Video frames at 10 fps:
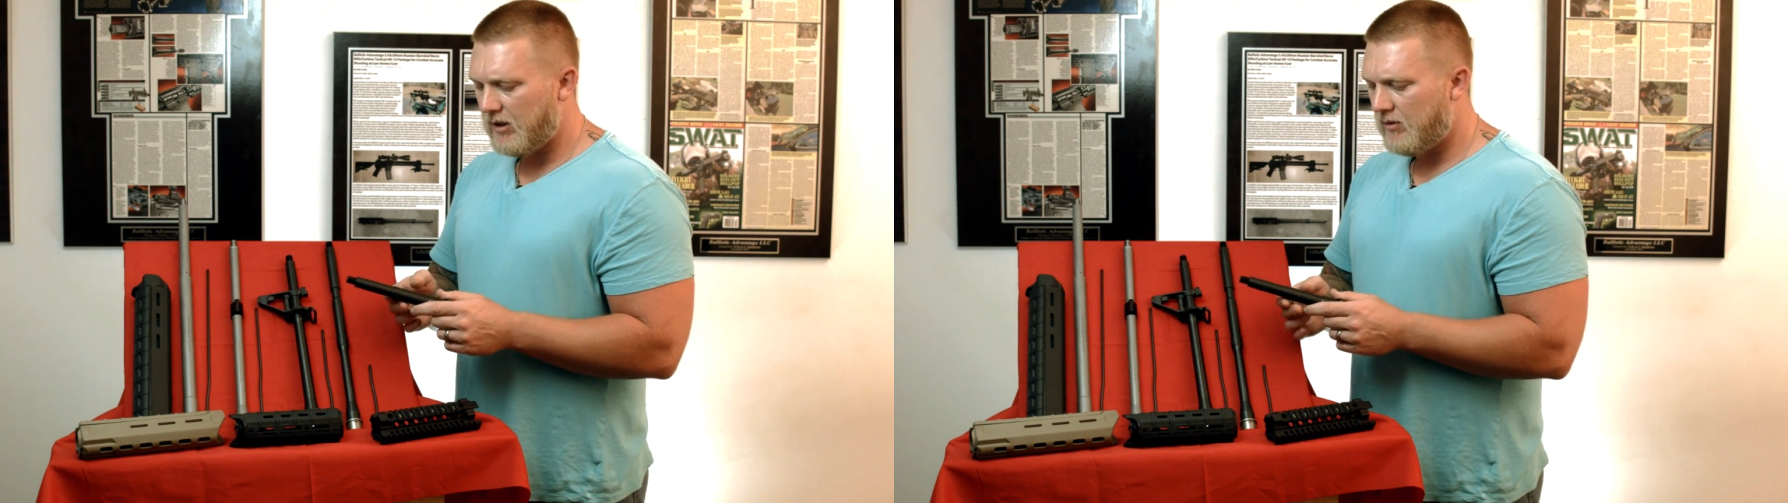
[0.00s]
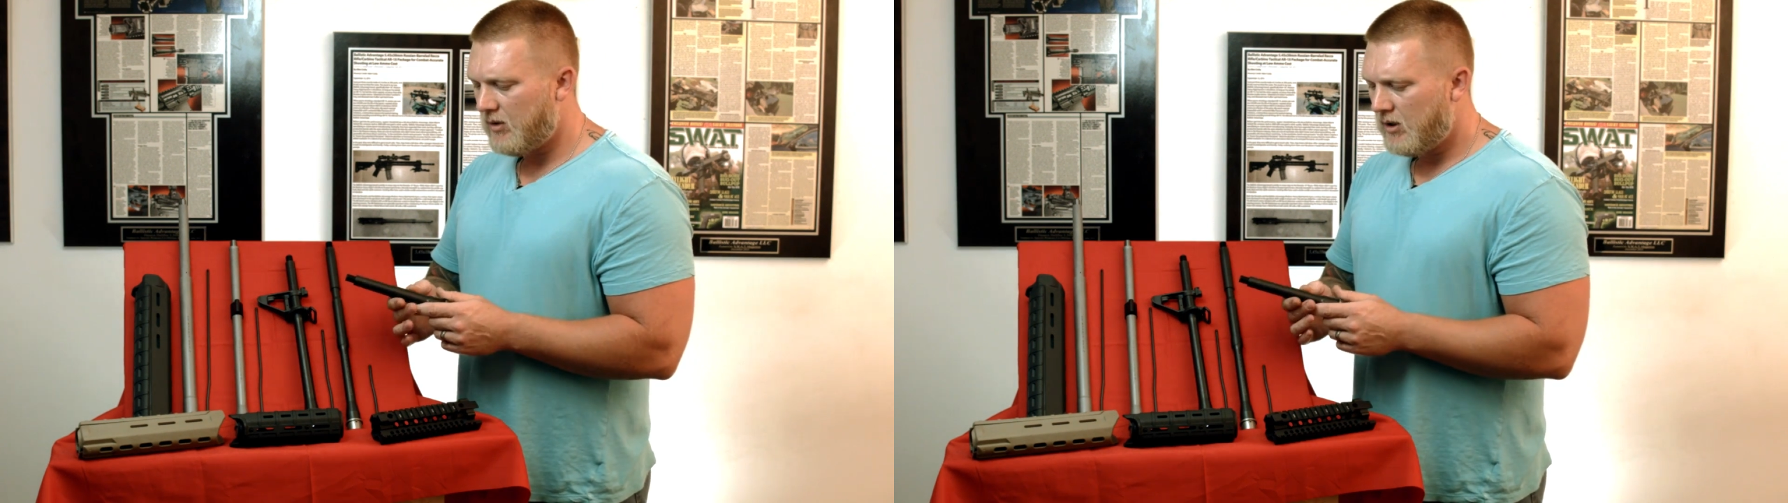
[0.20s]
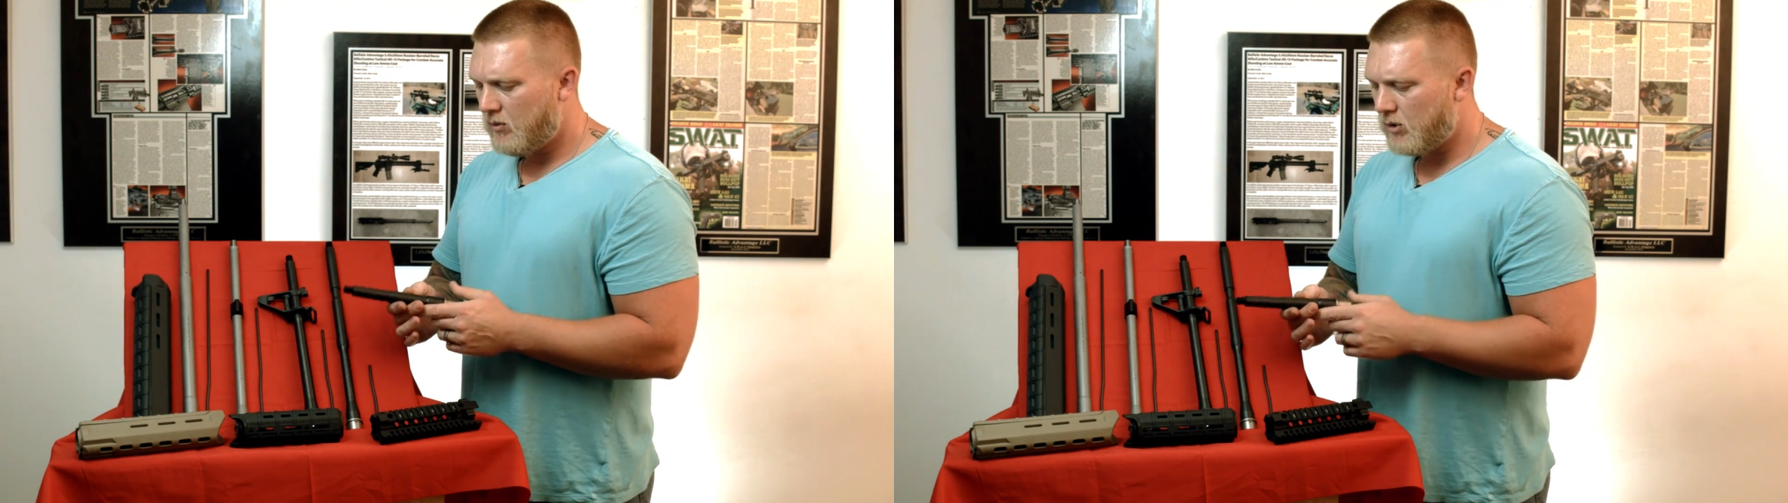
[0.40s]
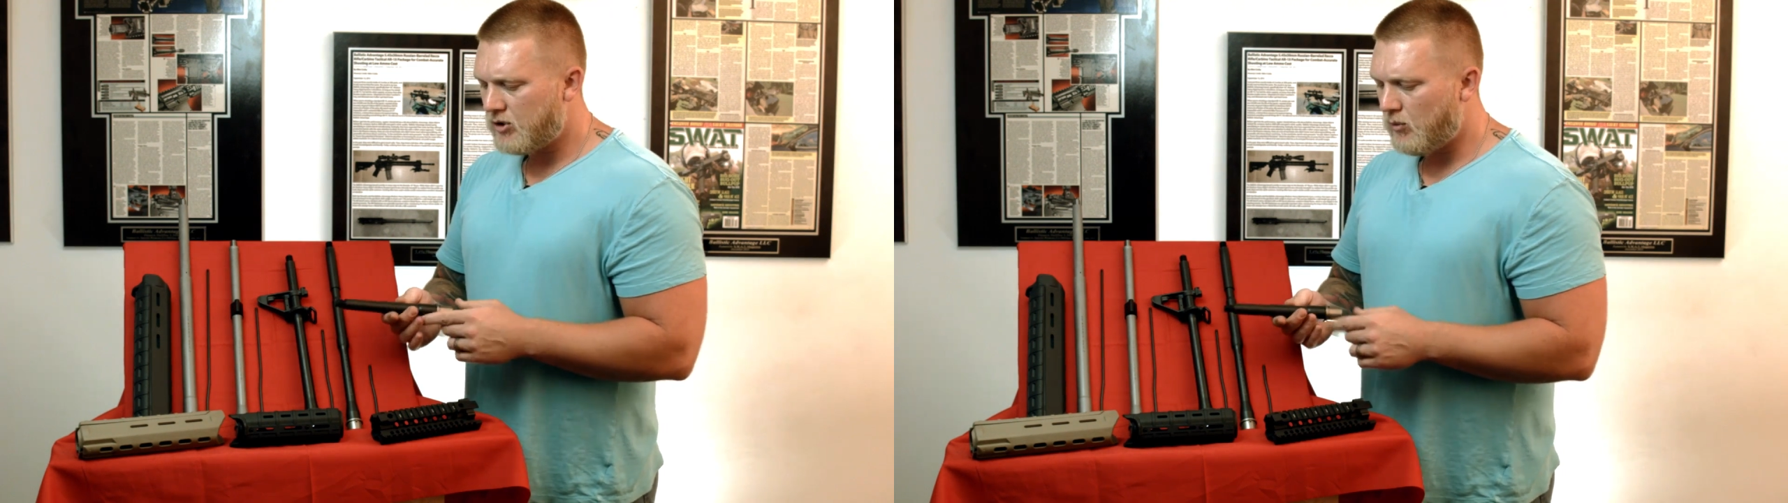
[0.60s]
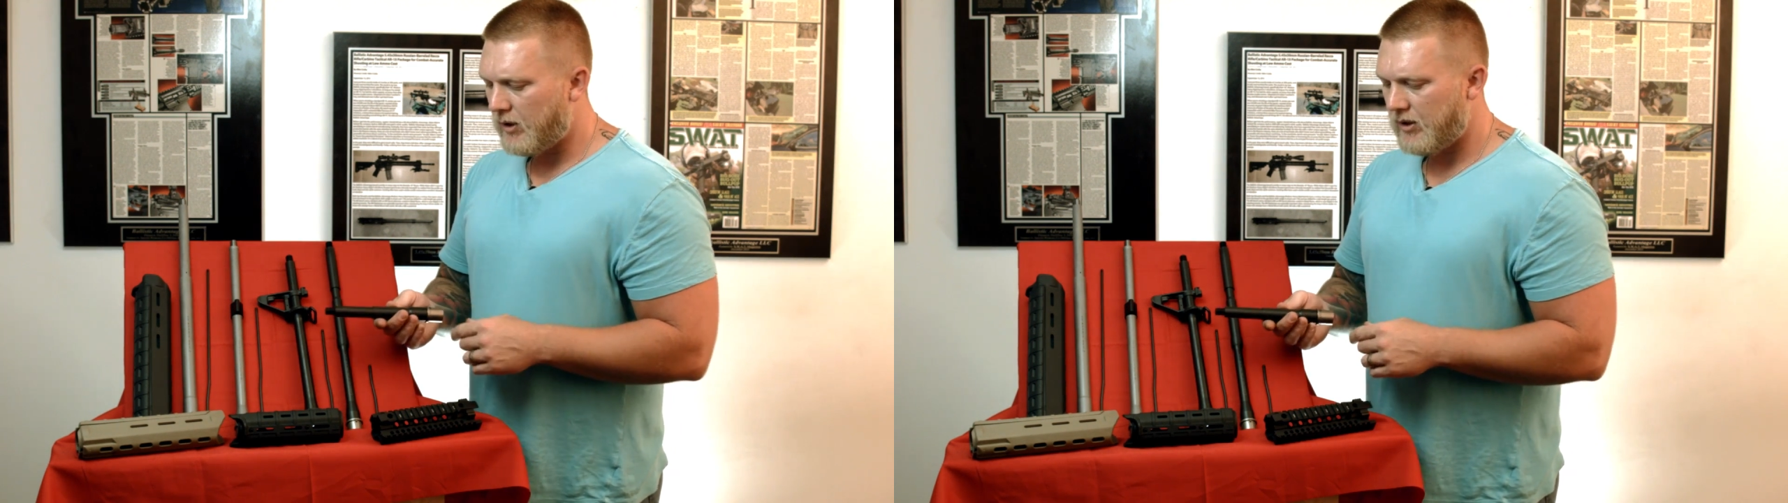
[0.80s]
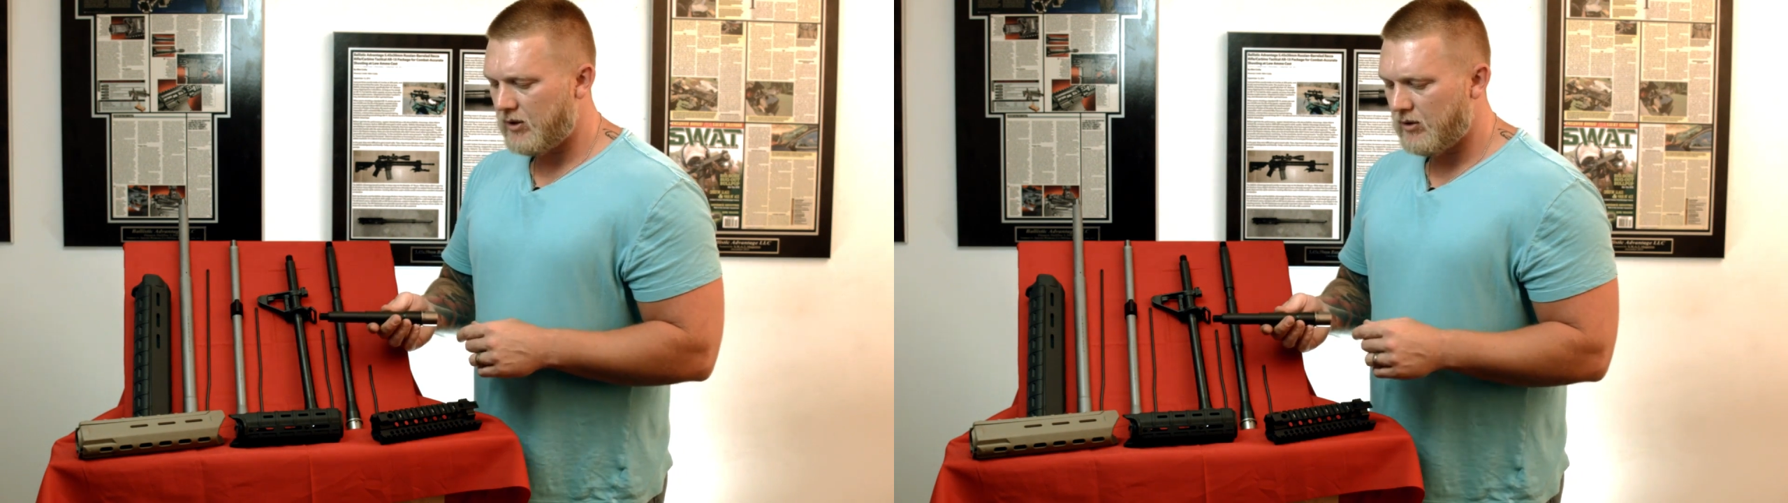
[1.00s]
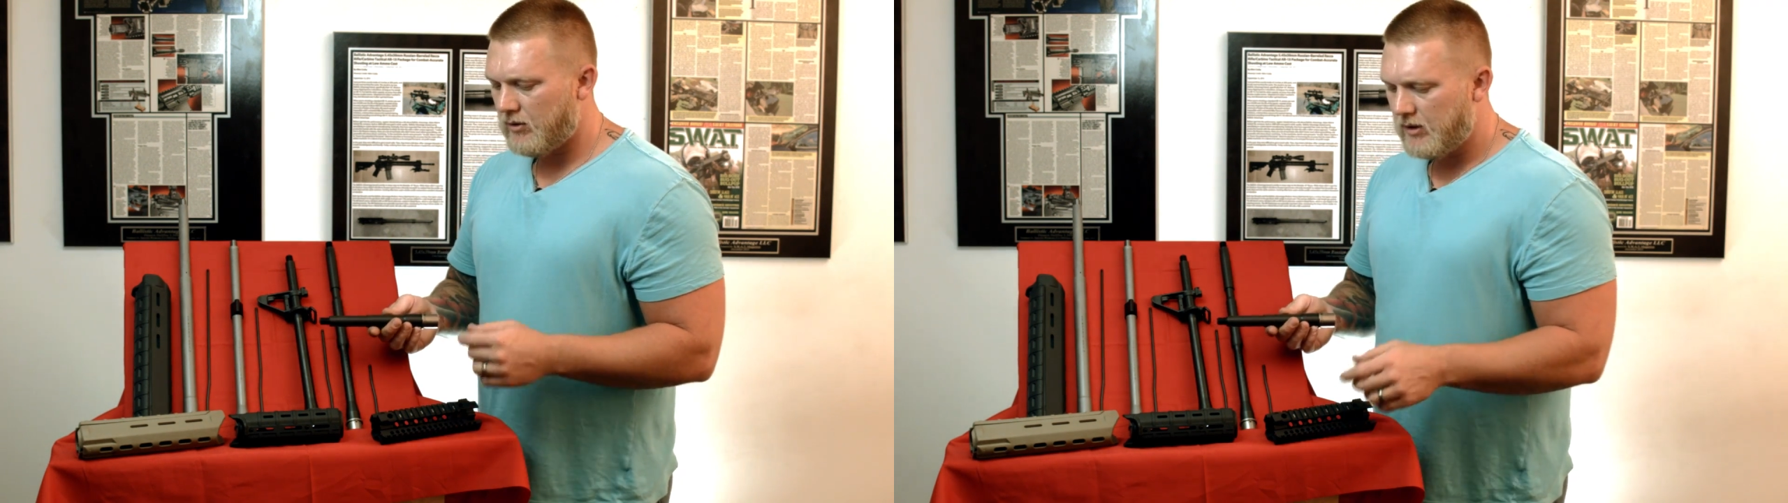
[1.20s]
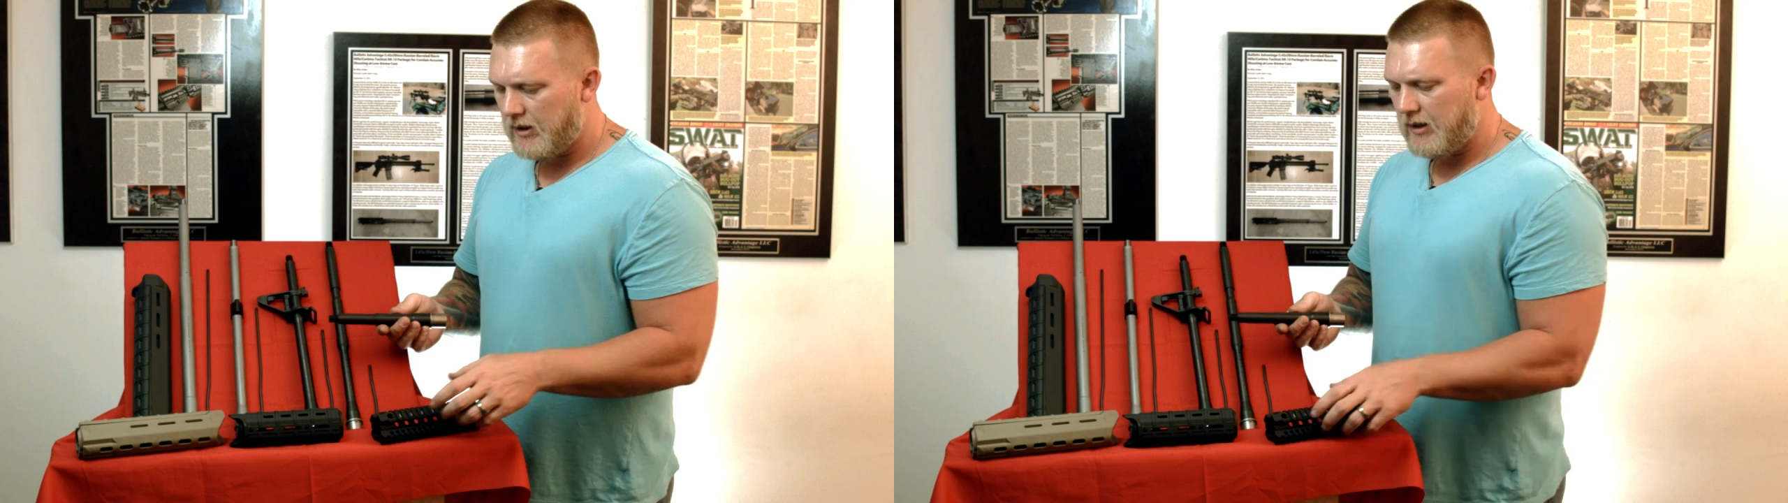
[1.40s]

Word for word: be what you wanna do.